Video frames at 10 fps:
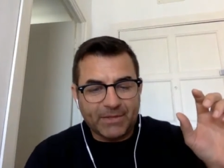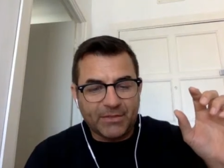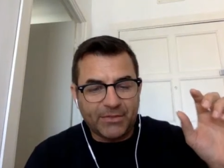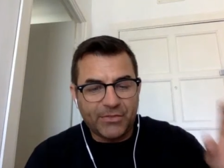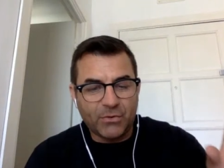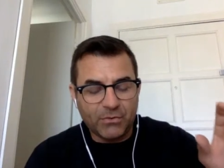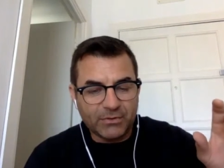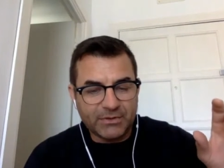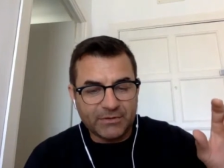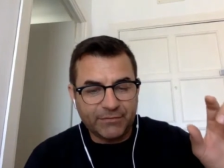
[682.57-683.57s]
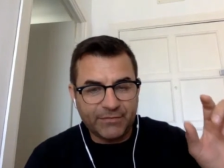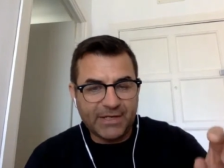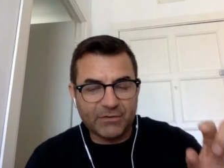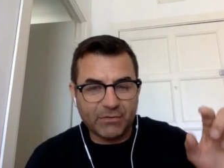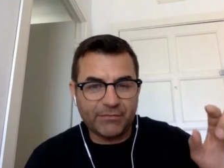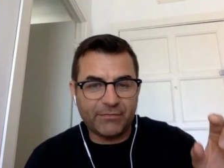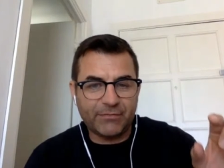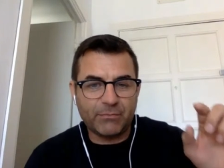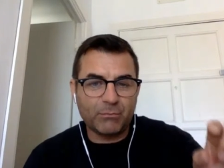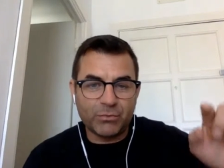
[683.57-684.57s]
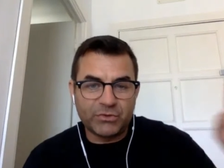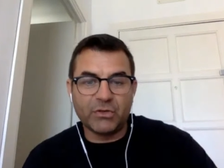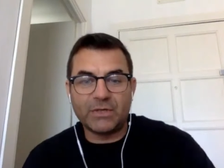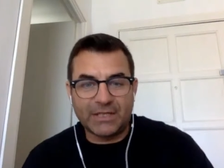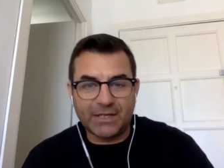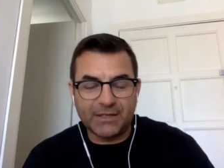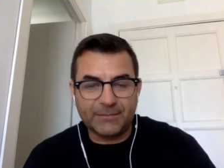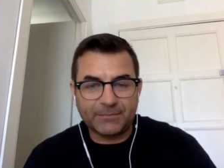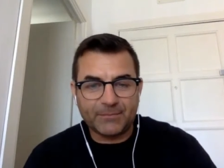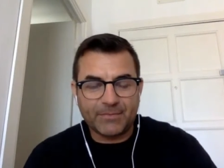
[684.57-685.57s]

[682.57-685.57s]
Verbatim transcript: the thought the fear of doing it